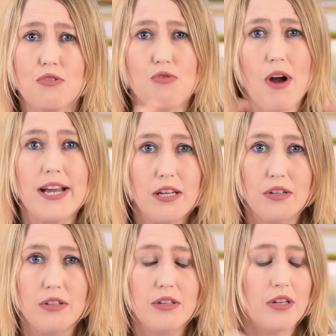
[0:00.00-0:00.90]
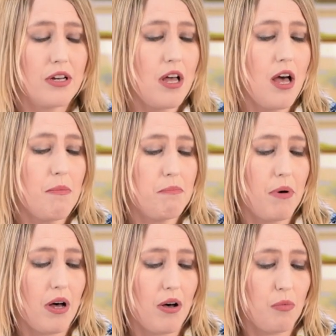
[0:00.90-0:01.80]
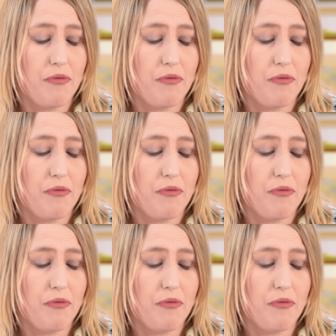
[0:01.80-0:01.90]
great look, but